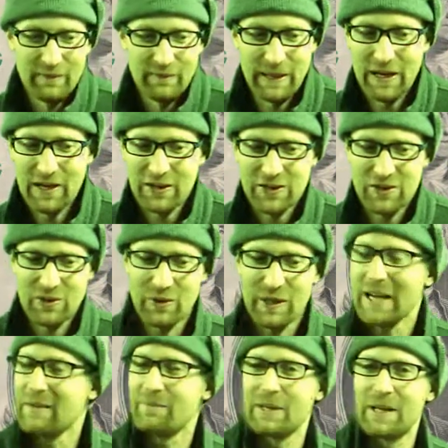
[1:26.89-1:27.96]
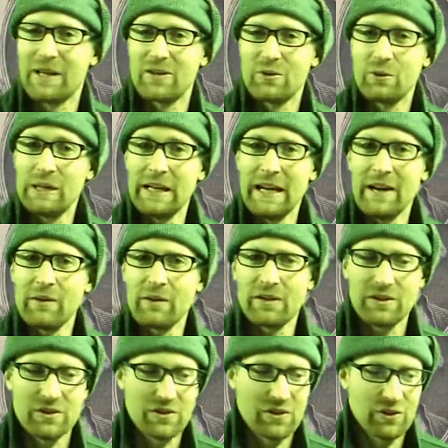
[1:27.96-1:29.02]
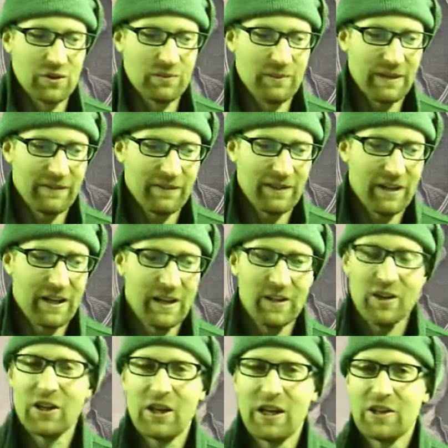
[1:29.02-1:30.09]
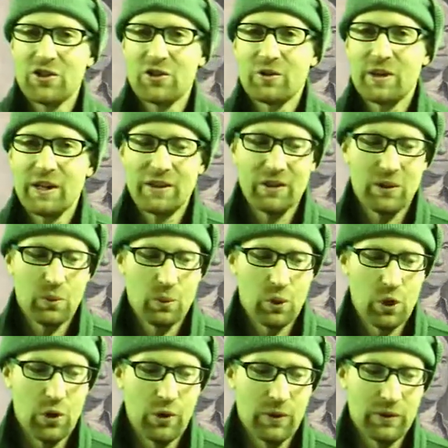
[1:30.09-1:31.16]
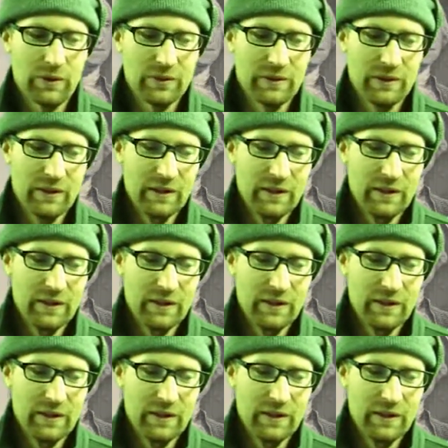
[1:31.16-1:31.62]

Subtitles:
America's great because we outconsume every other country in the world.